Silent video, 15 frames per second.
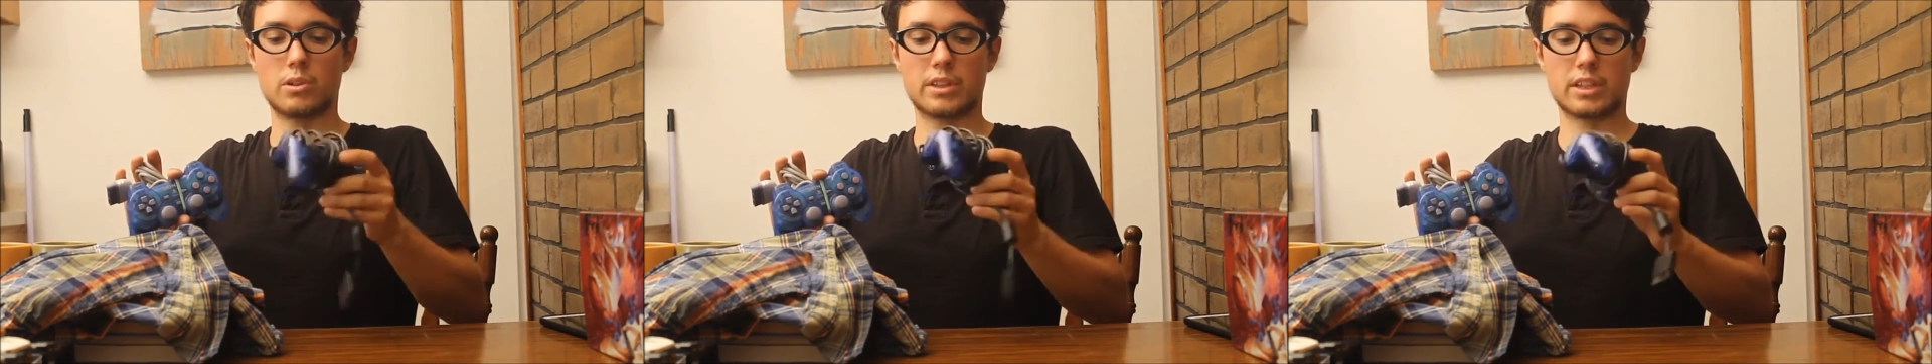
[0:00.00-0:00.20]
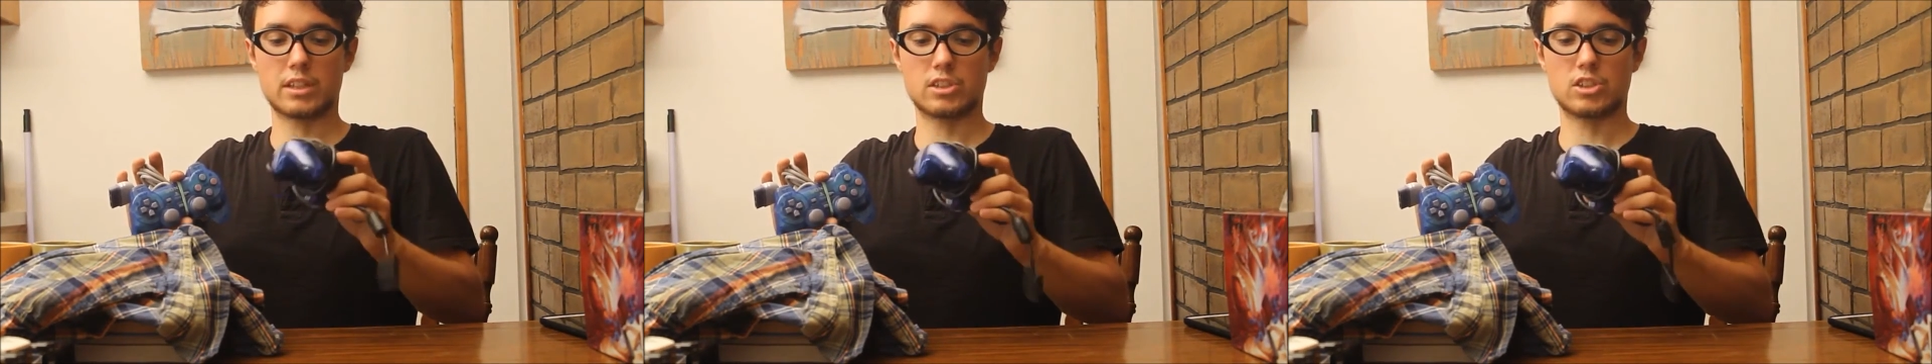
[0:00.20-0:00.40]
I
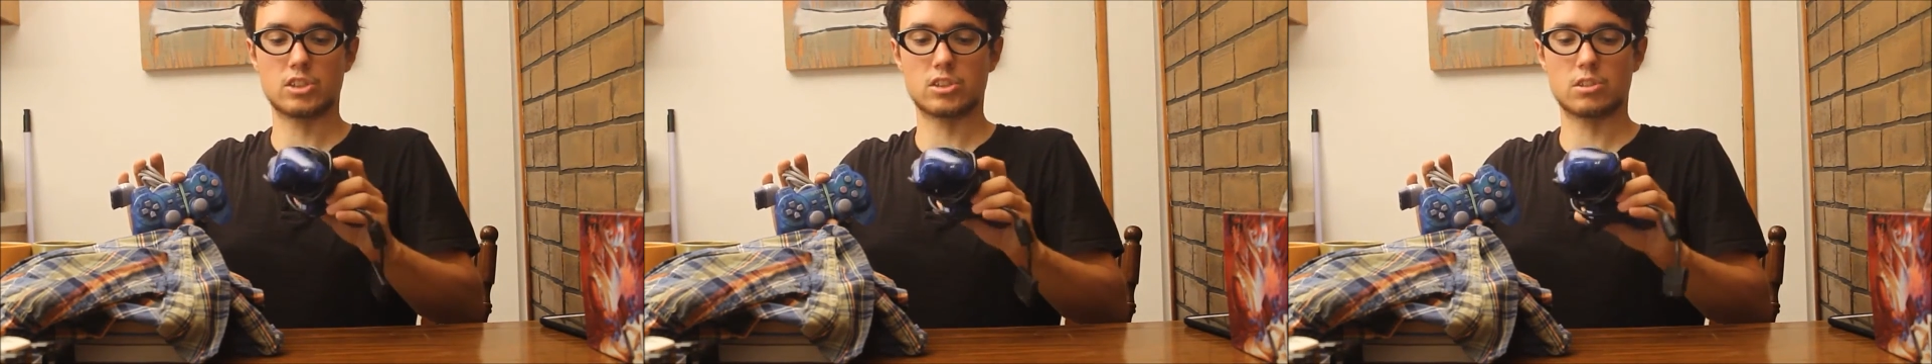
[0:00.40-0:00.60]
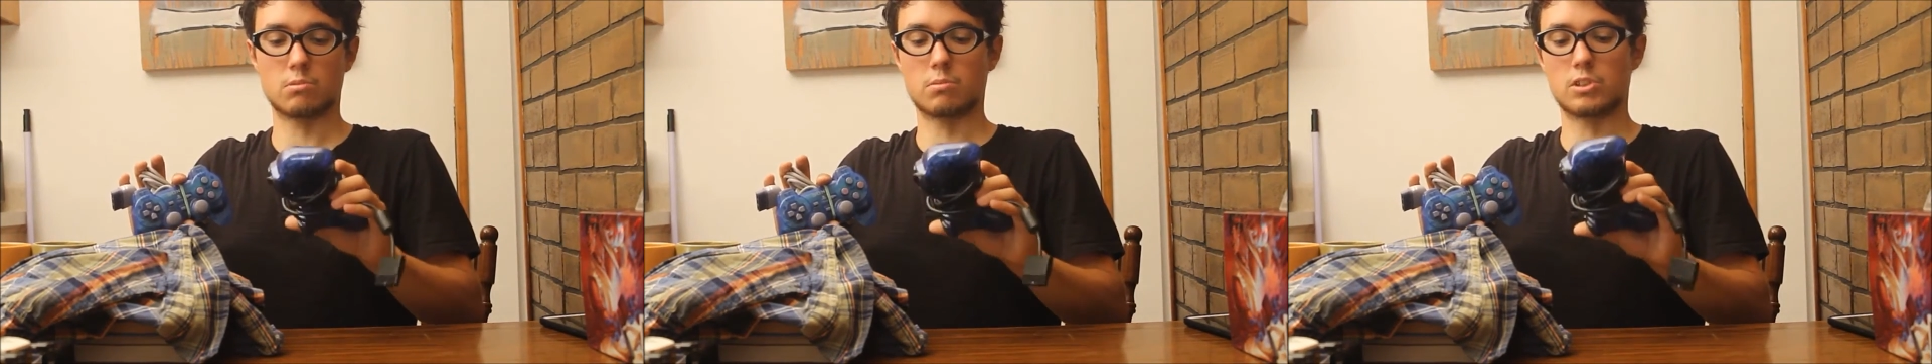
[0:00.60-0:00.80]
think it's
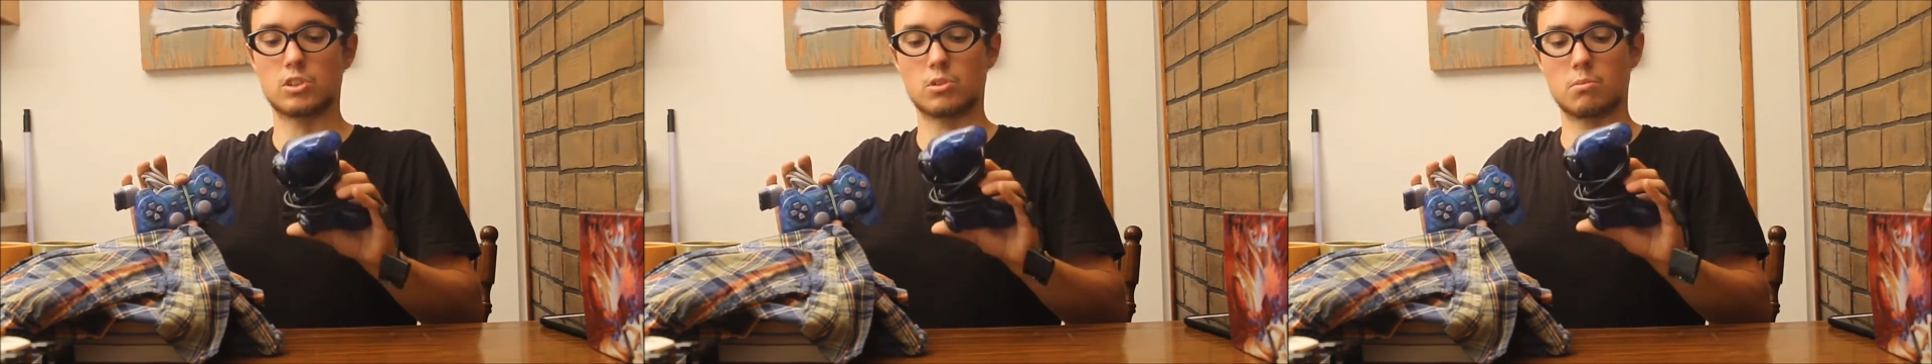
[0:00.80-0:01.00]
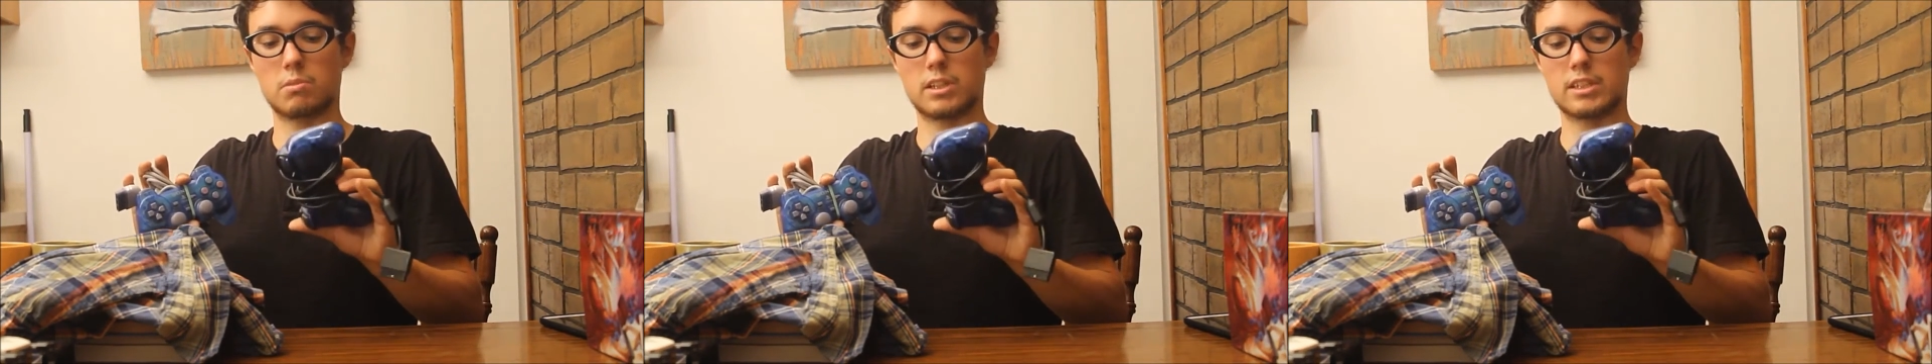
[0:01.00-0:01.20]
just
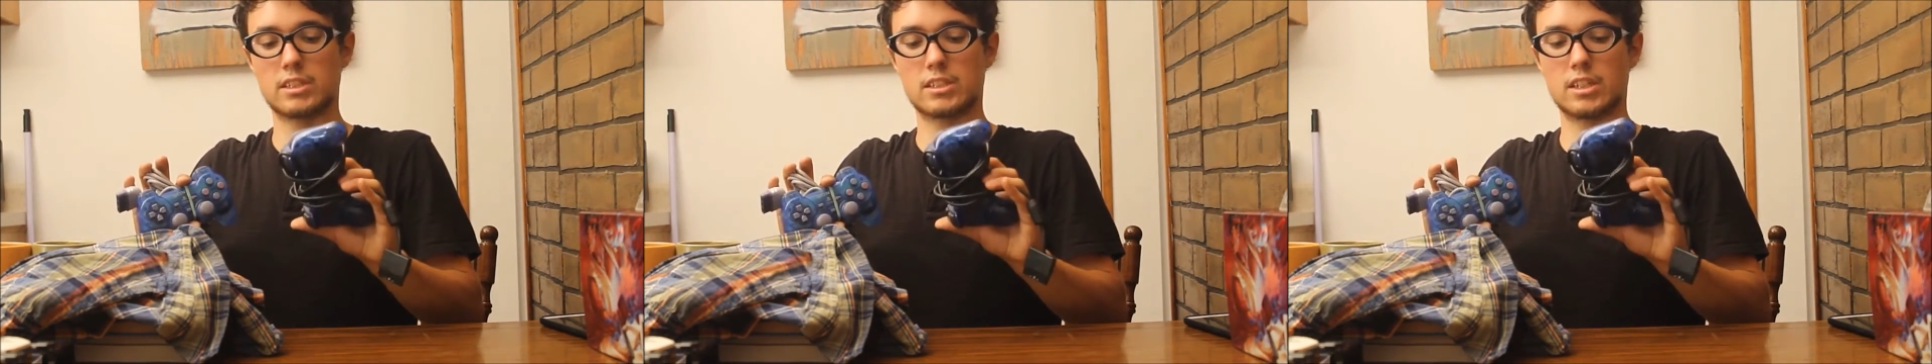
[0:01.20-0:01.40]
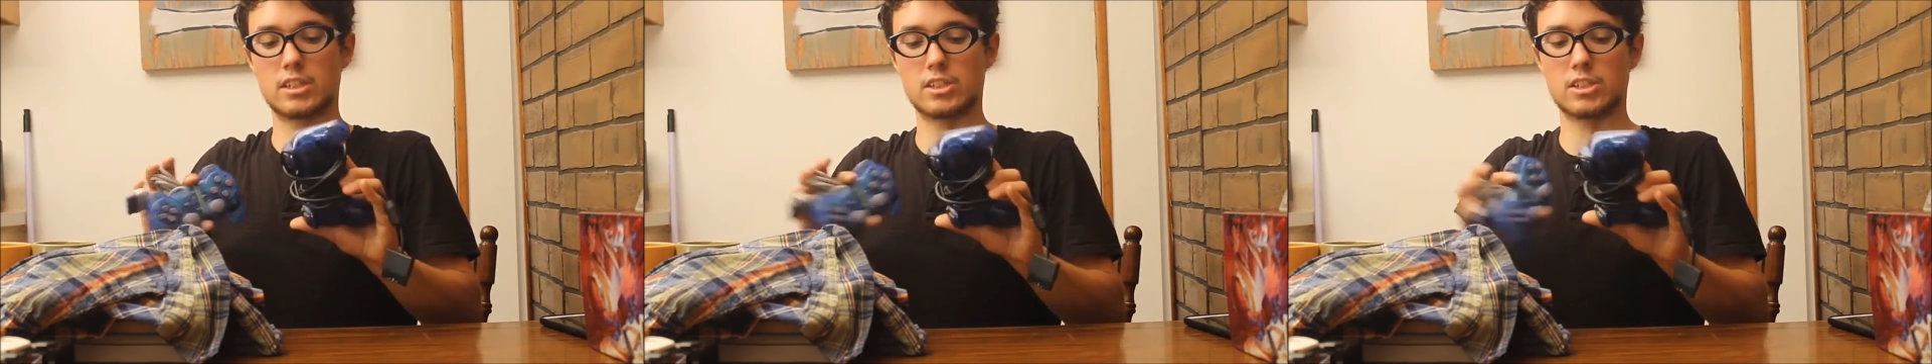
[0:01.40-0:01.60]
original
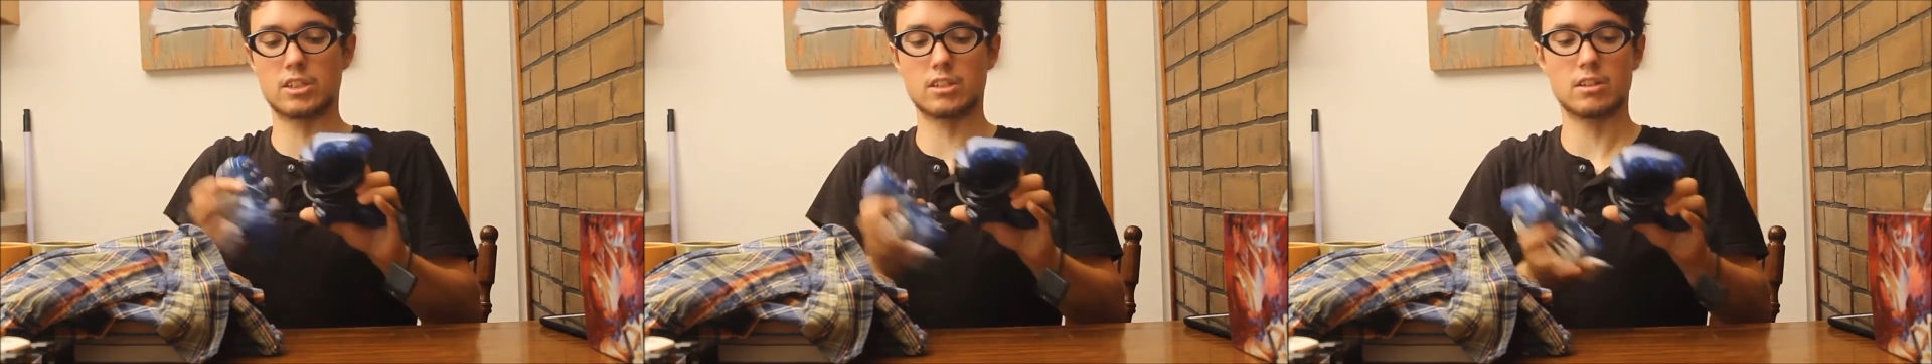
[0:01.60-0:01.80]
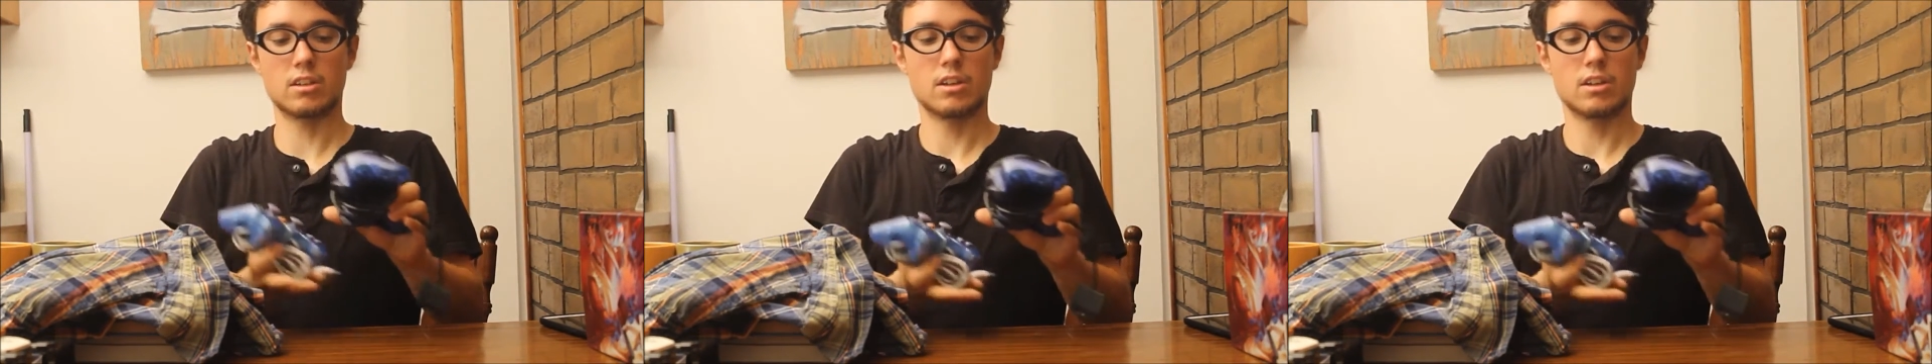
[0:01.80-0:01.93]
PlayStation.